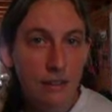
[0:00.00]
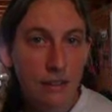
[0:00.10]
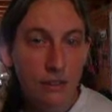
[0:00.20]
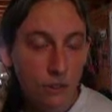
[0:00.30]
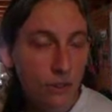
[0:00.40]

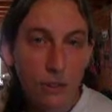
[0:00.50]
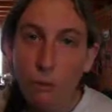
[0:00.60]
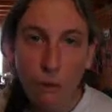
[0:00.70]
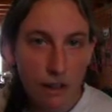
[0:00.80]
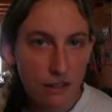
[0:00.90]
You can go
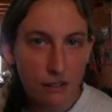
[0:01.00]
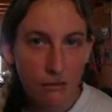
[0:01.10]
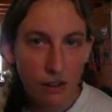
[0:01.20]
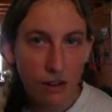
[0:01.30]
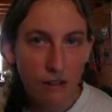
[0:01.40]
plastic
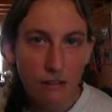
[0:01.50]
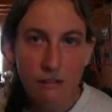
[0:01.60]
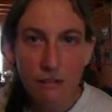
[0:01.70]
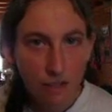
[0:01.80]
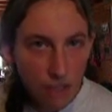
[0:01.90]
free.
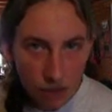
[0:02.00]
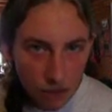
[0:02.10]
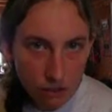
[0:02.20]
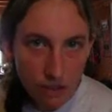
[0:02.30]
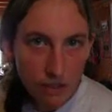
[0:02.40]
You can
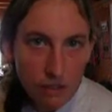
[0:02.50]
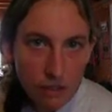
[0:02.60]
do this.